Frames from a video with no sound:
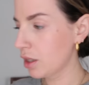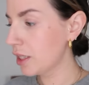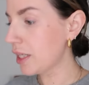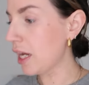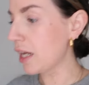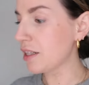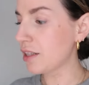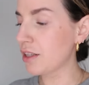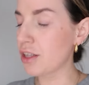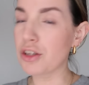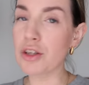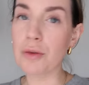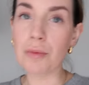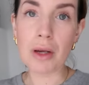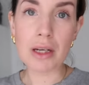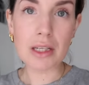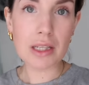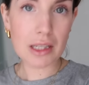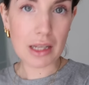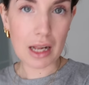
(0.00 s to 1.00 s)
Yes, so I'm
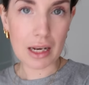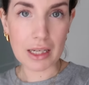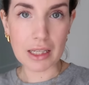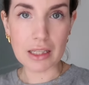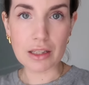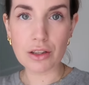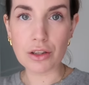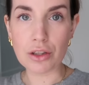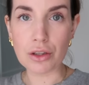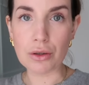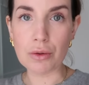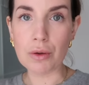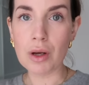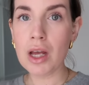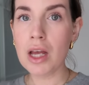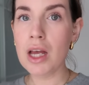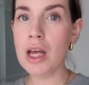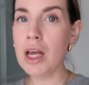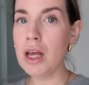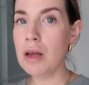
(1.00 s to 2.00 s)
going to Sally's to
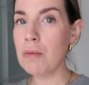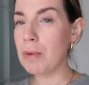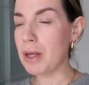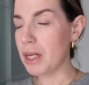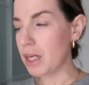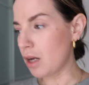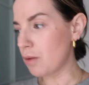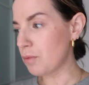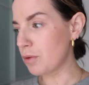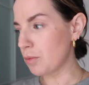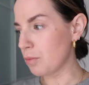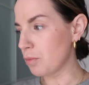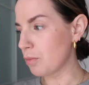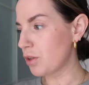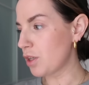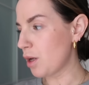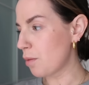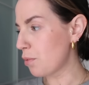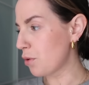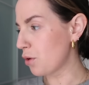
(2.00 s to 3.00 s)
pick up some
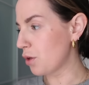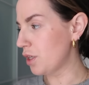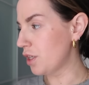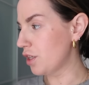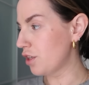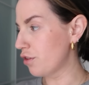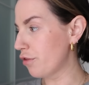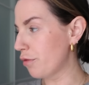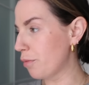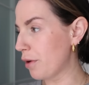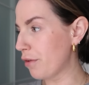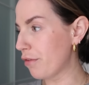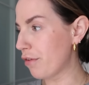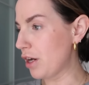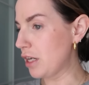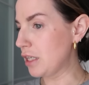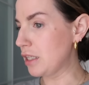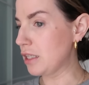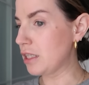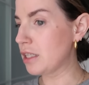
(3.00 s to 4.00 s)
shampoo and conditioner for my
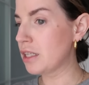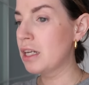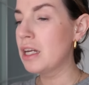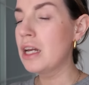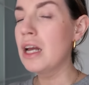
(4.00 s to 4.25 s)
friend,